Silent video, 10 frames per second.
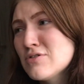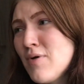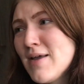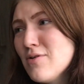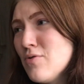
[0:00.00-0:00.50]

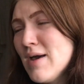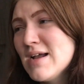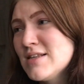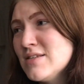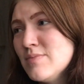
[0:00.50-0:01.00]
quite
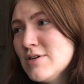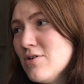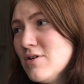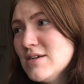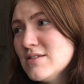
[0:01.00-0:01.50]
quick, to be
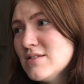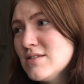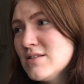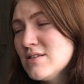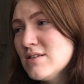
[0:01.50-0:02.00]
honest.